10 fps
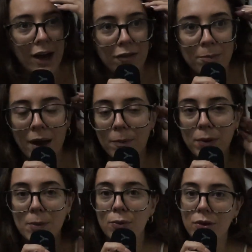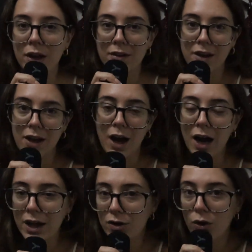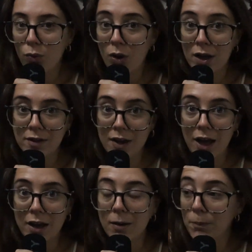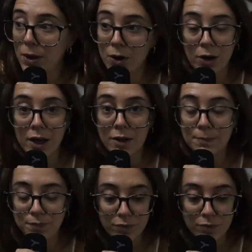I've met people that said, I don't want debt, period.